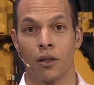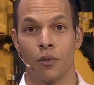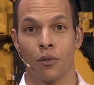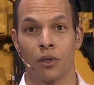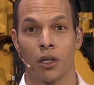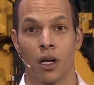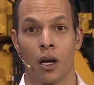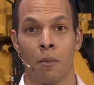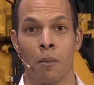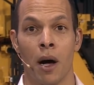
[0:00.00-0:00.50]
with
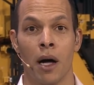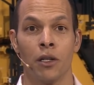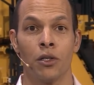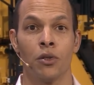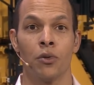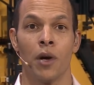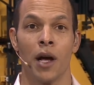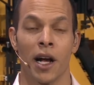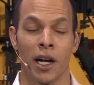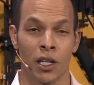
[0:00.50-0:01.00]
the
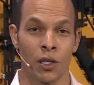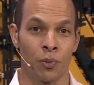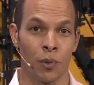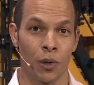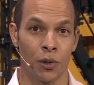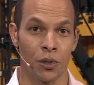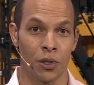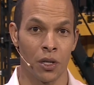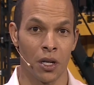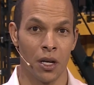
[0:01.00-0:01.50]
Komatsu
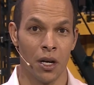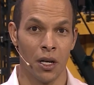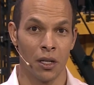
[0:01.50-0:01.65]
experts